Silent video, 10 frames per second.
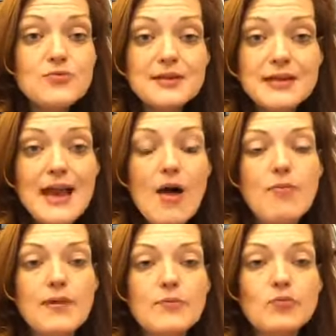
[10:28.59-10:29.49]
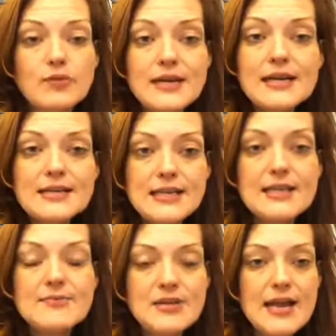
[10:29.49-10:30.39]
really help them. Reading to
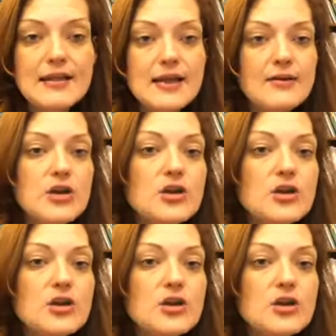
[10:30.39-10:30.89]
them daily.